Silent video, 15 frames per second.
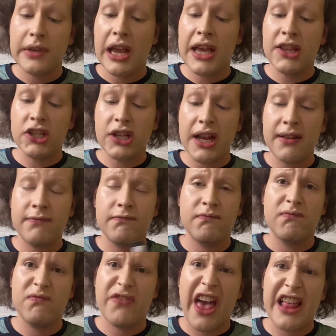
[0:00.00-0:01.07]
In the shade
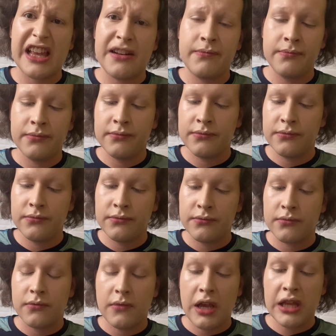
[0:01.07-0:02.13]
Valid.
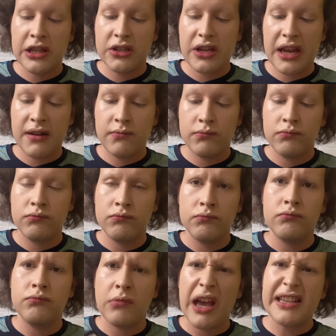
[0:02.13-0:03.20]
In the shade,
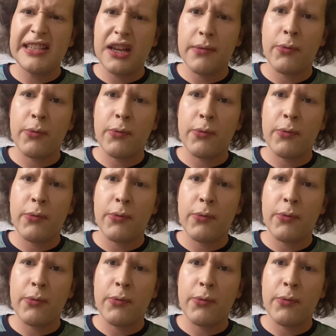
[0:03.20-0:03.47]
I see your